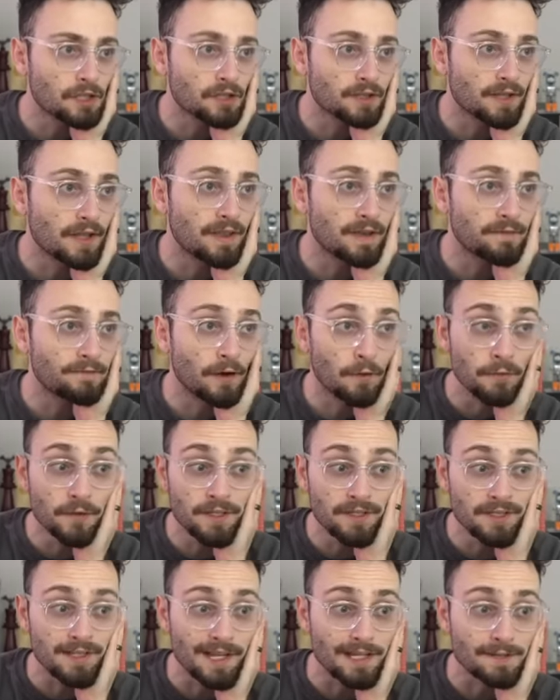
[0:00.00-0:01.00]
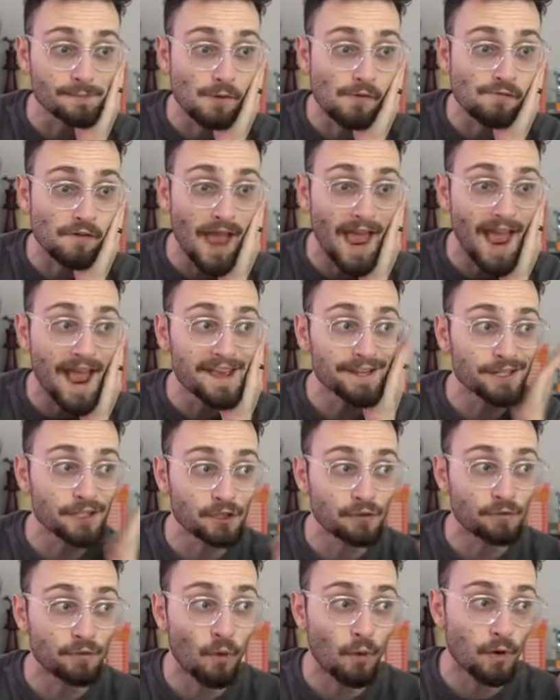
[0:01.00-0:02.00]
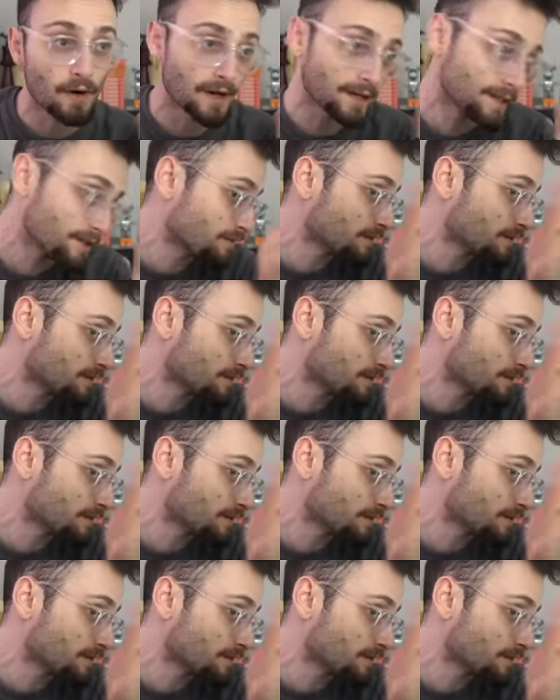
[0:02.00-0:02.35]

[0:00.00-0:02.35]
Then they found this nice move, h4. And